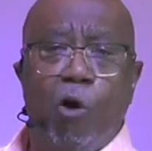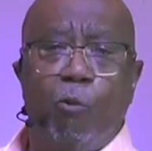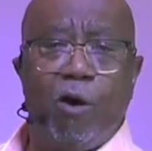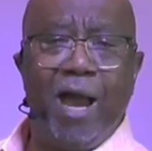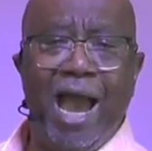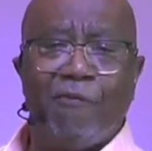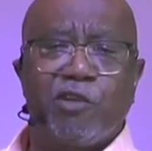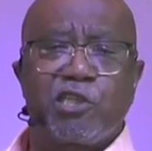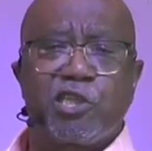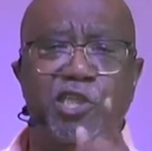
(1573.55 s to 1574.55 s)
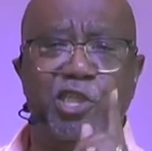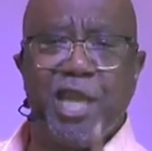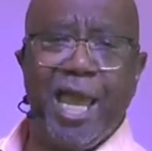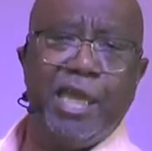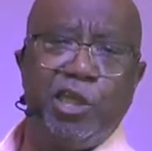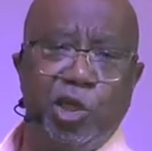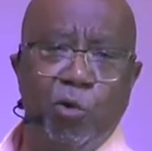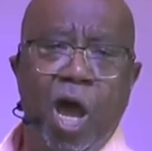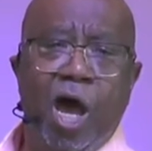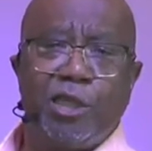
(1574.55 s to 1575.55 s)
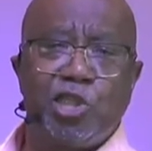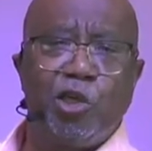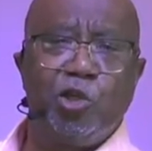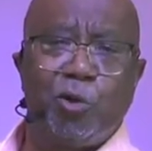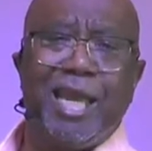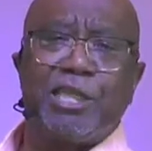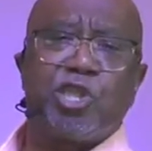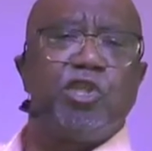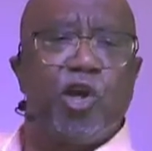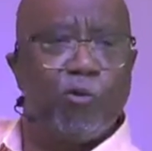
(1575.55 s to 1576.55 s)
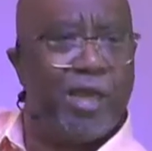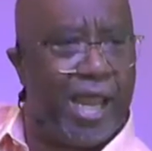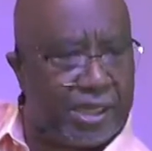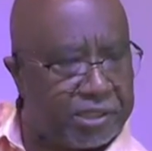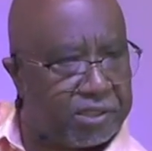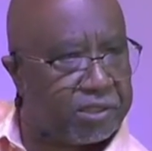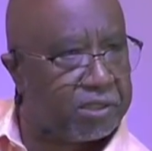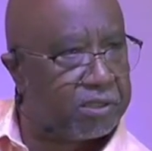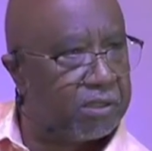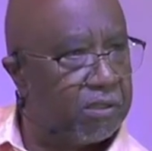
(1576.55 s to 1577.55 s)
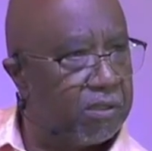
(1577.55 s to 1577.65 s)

will have to sustain you until you get to your next.